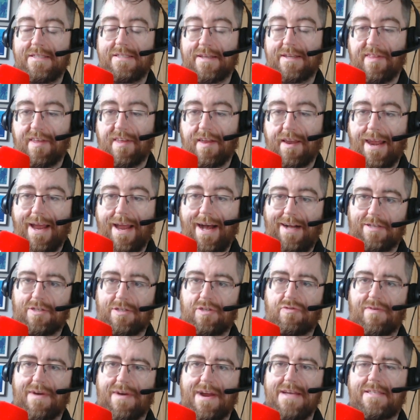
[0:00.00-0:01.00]
until the
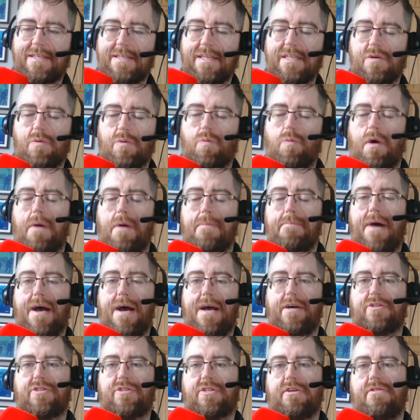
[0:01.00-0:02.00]
last race. It's a 1
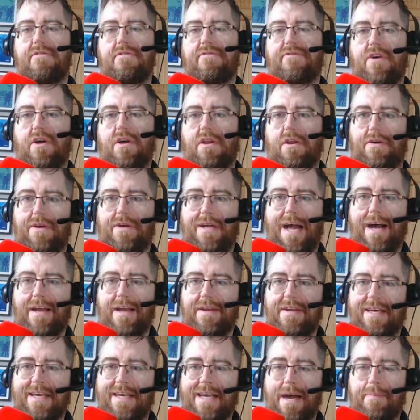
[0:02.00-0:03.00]
mile, 2 furlong
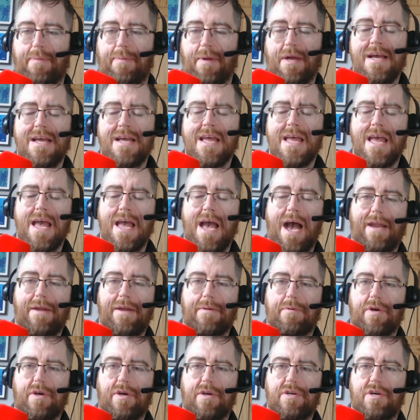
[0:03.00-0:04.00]
handicap, and
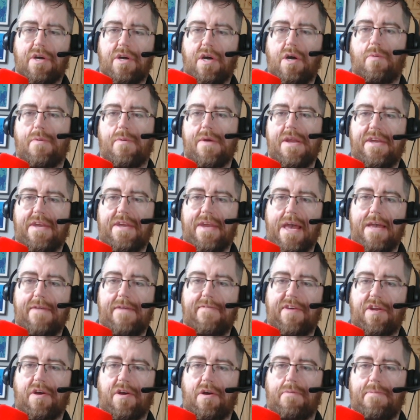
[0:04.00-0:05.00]
I'm going to go with
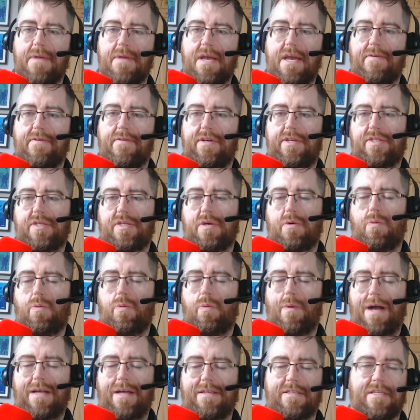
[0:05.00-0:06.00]
David O'Meara's
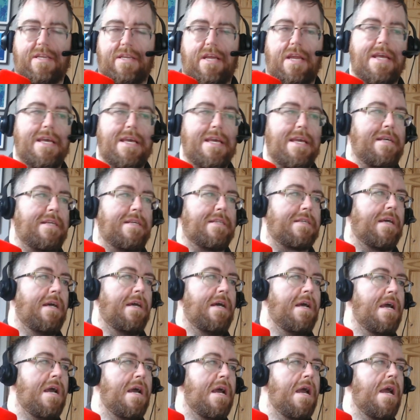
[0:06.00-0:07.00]
Western Ease.
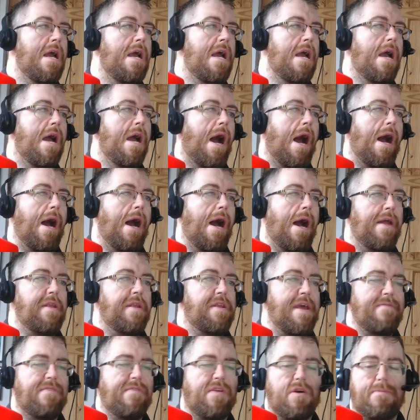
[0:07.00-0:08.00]

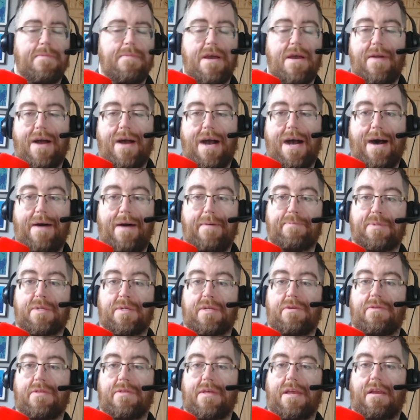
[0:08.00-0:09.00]
David O'Meara
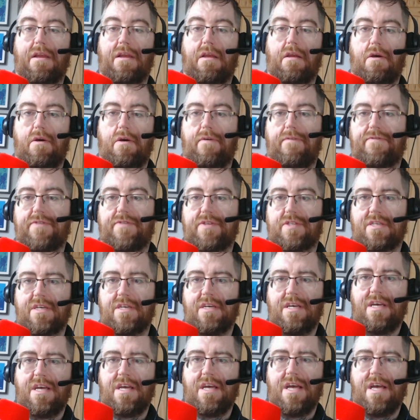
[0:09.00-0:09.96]
absolutely loves